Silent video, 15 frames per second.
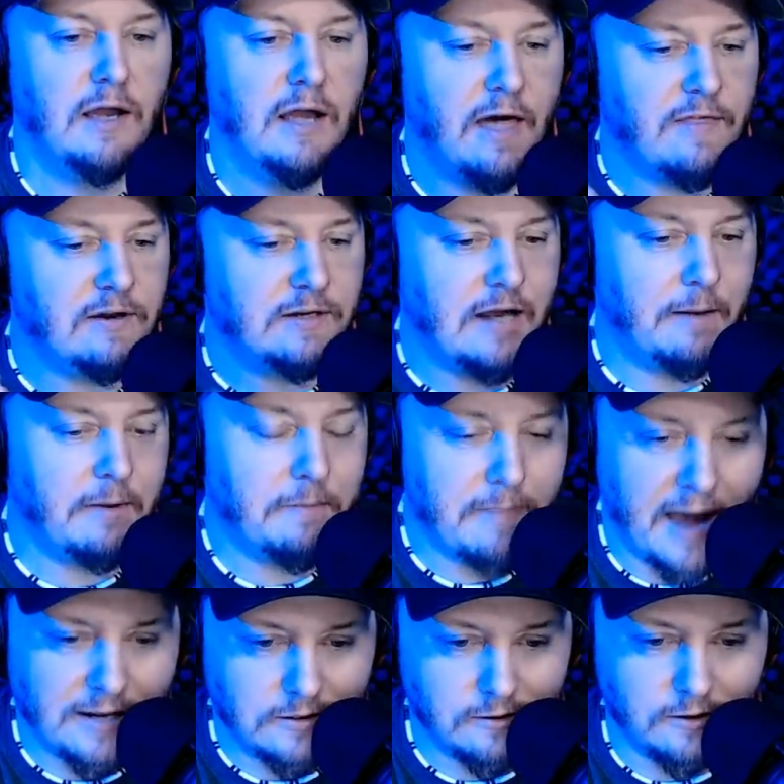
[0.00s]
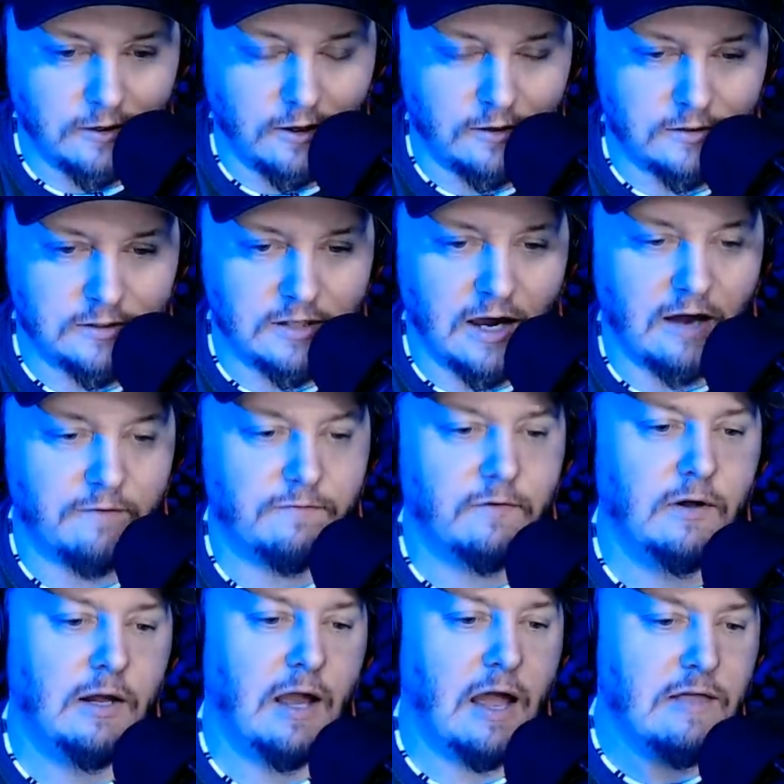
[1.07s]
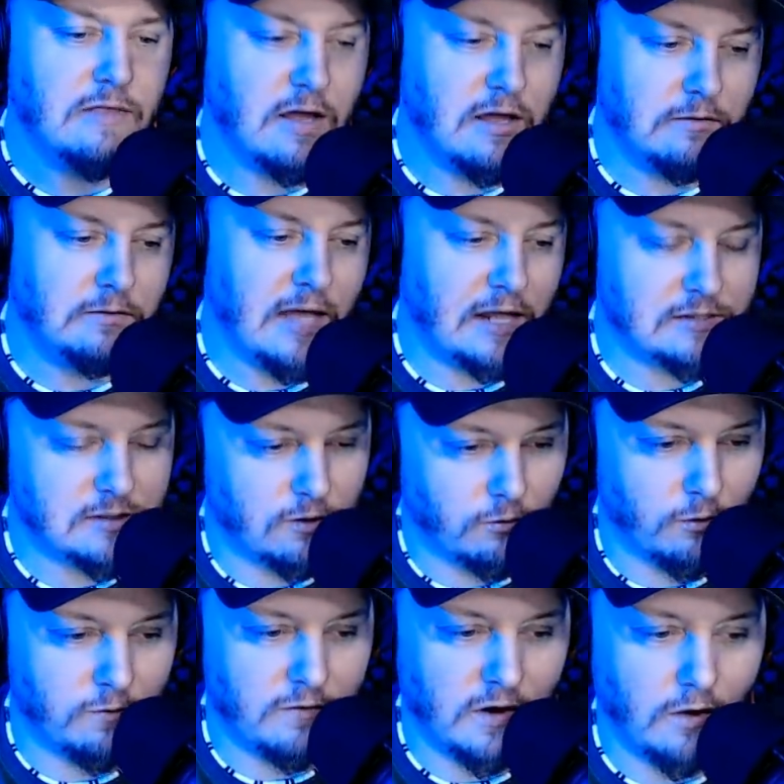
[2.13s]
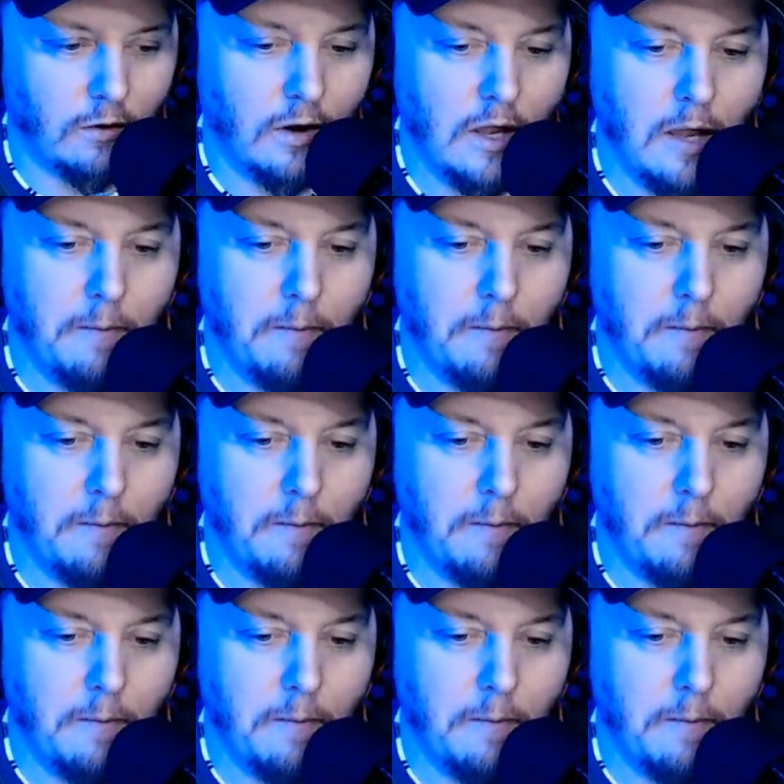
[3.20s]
and then coming back to the good stuff. And then that's the review.